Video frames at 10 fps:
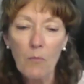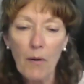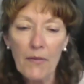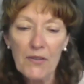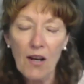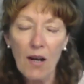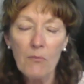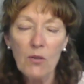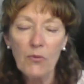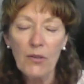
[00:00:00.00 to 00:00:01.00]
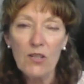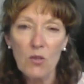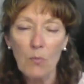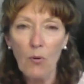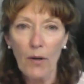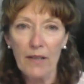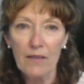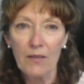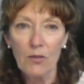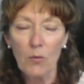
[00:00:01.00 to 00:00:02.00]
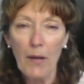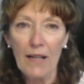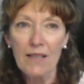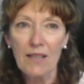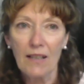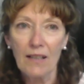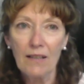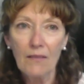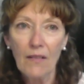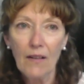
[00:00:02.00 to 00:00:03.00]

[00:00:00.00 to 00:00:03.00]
by the time you've reached a point in your painting